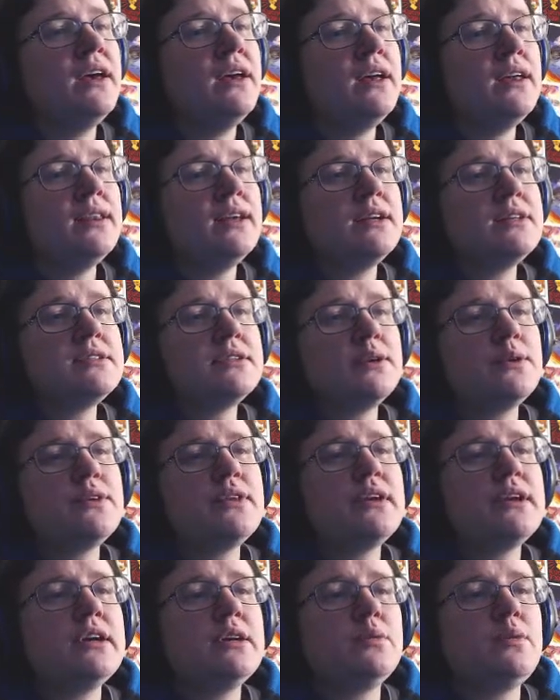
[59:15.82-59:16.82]
Let us go
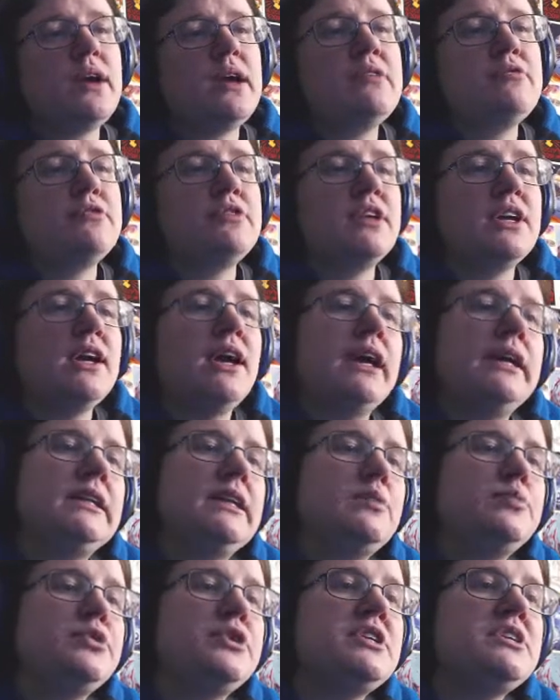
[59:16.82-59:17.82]
there and wait for the kindly
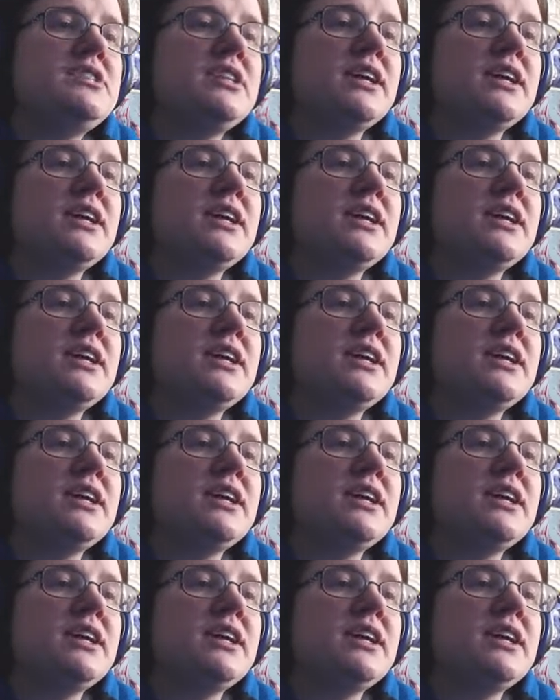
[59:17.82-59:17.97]
priest to